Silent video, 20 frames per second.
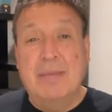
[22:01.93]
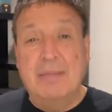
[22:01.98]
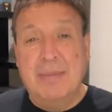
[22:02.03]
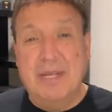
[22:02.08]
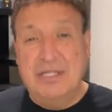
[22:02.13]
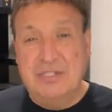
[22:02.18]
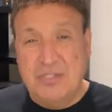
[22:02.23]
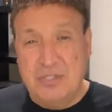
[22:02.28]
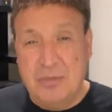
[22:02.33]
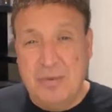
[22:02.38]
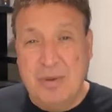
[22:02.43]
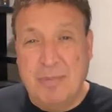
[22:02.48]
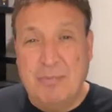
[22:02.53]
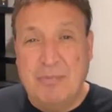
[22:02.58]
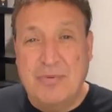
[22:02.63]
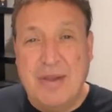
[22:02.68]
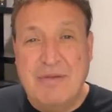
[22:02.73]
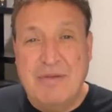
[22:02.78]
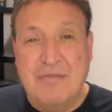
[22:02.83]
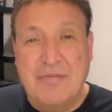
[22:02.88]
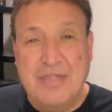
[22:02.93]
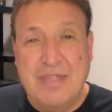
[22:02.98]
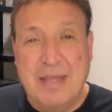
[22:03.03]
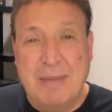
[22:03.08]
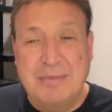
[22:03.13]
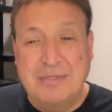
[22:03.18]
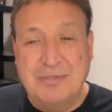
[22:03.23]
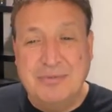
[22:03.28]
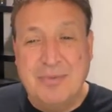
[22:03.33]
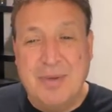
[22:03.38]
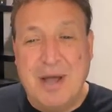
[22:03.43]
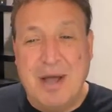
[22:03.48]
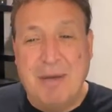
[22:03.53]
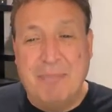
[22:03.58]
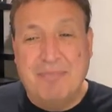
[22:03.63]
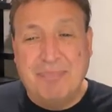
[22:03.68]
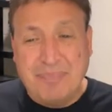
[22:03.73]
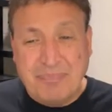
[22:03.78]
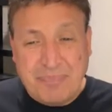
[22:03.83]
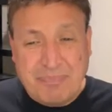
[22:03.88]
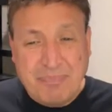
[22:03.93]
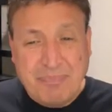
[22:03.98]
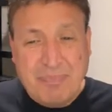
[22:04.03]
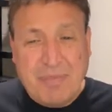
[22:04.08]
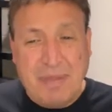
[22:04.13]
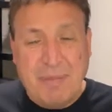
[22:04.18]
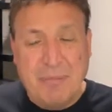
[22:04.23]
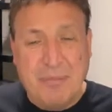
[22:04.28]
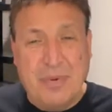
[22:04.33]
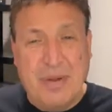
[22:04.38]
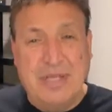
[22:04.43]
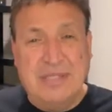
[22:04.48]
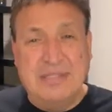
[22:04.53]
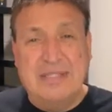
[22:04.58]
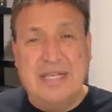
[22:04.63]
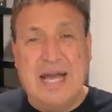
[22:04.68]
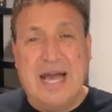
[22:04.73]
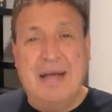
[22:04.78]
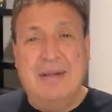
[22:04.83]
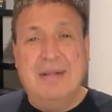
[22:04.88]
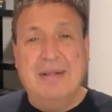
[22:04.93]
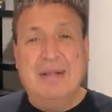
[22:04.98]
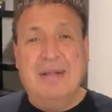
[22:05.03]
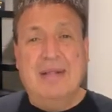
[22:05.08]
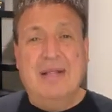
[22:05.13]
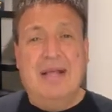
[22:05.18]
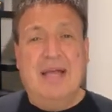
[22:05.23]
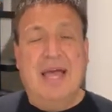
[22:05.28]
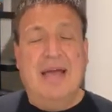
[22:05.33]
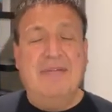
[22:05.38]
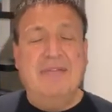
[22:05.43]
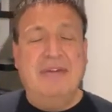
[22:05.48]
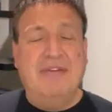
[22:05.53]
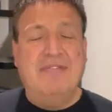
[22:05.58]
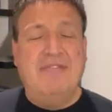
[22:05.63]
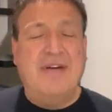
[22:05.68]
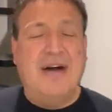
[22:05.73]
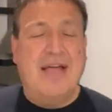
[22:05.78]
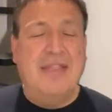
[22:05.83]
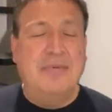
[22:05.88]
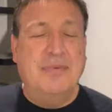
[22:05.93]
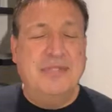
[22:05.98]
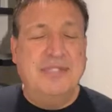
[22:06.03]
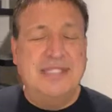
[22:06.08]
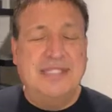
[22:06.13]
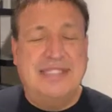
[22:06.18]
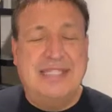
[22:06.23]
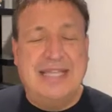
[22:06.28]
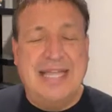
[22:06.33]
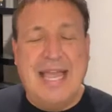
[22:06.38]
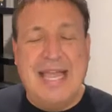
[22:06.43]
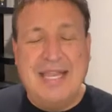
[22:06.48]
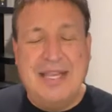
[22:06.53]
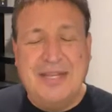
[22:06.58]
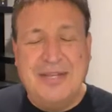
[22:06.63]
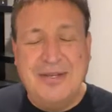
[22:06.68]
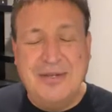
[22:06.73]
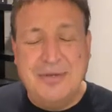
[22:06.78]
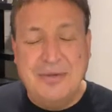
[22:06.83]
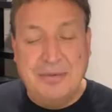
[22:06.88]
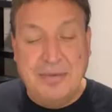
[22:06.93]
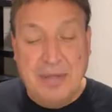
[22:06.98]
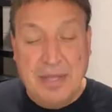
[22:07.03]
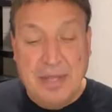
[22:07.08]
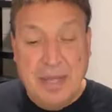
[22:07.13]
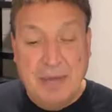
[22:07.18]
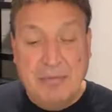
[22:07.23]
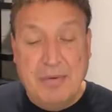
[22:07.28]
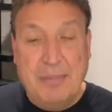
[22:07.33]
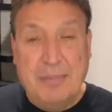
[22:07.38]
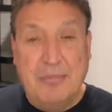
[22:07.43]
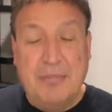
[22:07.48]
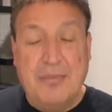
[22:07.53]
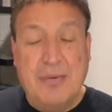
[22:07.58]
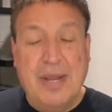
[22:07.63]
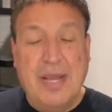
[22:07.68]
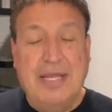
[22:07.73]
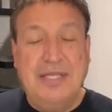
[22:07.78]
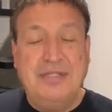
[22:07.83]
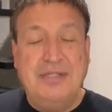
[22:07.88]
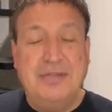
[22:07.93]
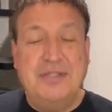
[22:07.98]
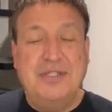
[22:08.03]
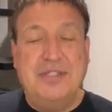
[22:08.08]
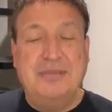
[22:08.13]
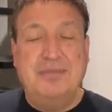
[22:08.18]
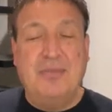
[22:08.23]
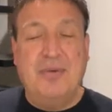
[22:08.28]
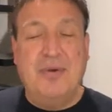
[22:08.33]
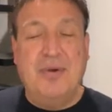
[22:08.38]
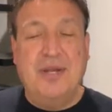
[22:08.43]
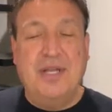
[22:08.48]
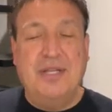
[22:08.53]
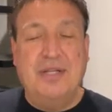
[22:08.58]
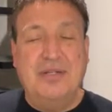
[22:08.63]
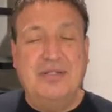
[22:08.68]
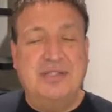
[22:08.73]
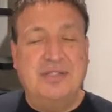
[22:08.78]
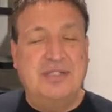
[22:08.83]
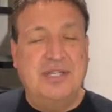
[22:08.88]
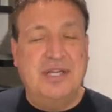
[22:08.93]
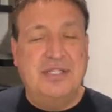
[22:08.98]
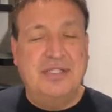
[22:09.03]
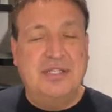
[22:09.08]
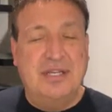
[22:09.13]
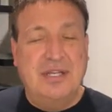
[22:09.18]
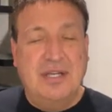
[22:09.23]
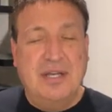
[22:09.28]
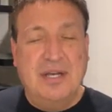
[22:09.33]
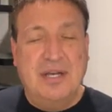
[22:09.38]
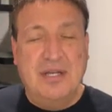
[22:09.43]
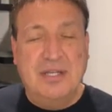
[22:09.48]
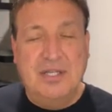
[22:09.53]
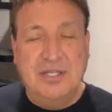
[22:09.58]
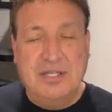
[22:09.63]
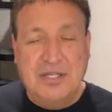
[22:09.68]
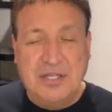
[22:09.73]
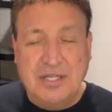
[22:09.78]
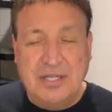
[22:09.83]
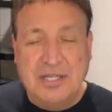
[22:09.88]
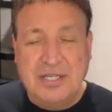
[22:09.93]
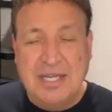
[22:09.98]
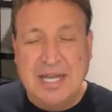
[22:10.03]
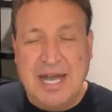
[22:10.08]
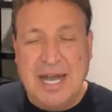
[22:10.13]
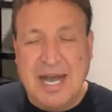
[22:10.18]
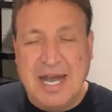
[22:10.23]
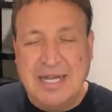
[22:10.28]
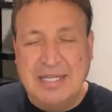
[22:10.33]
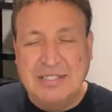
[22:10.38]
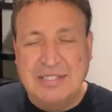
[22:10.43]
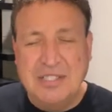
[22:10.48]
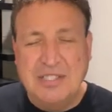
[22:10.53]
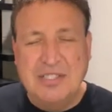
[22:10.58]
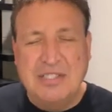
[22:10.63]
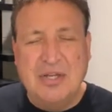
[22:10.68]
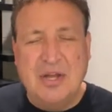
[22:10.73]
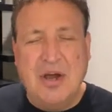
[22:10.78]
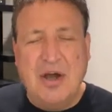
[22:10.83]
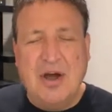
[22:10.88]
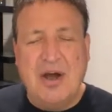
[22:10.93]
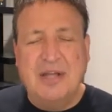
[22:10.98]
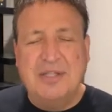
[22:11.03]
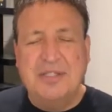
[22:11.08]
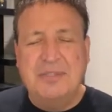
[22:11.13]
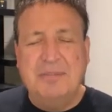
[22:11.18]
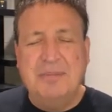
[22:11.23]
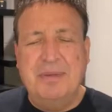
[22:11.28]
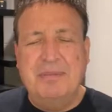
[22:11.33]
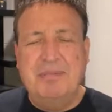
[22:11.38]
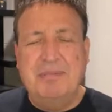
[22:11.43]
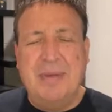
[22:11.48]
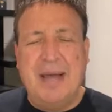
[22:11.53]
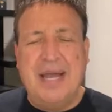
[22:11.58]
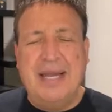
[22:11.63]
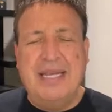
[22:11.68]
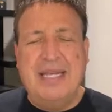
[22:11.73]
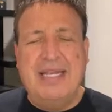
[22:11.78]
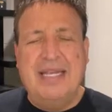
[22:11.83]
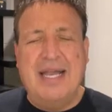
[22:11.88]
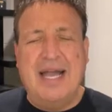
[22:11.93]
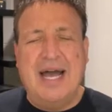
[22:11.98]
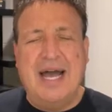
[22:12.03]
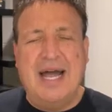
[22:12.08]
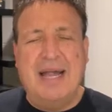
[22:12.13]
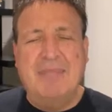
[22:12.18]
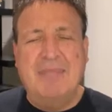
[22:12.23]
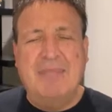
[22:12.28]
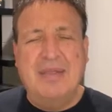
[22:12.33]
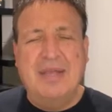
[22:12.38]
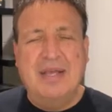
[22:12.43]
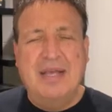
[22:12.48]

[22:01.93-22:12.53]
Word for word: Make sure we pray for them as well. Praise God. Heavenly Father, we just thank you. We praise you this morning. You're such a good God, such an awesome and mighty God.